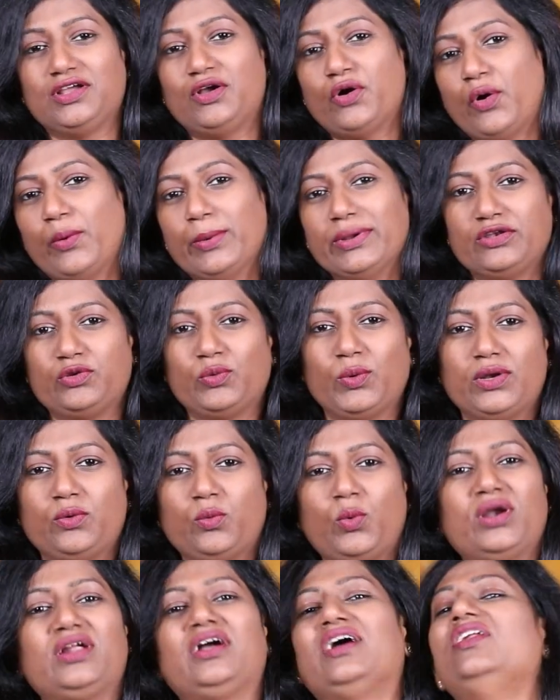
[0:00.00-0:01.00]
go into it,
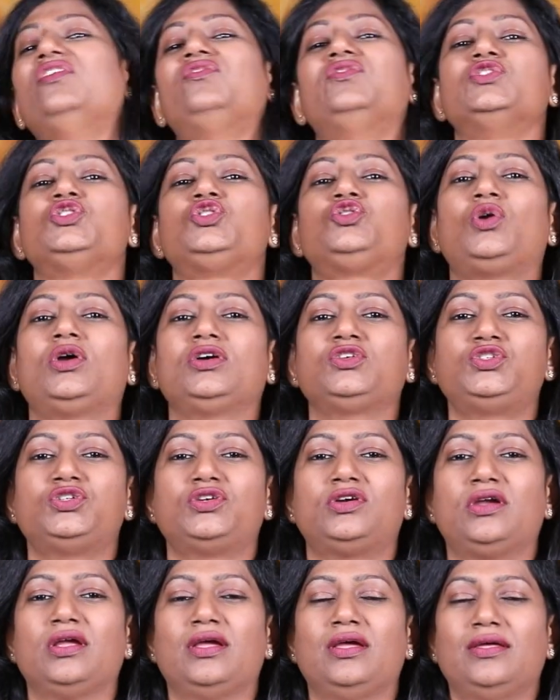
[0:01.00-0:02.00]
what kind of a
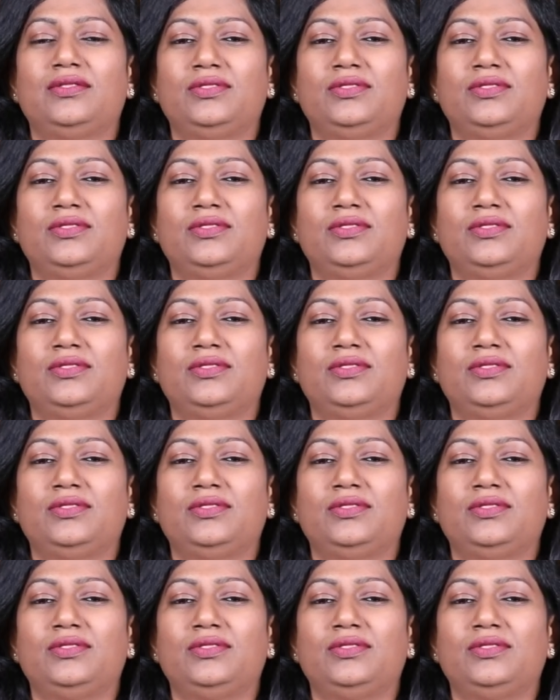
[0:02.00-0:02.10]
structure,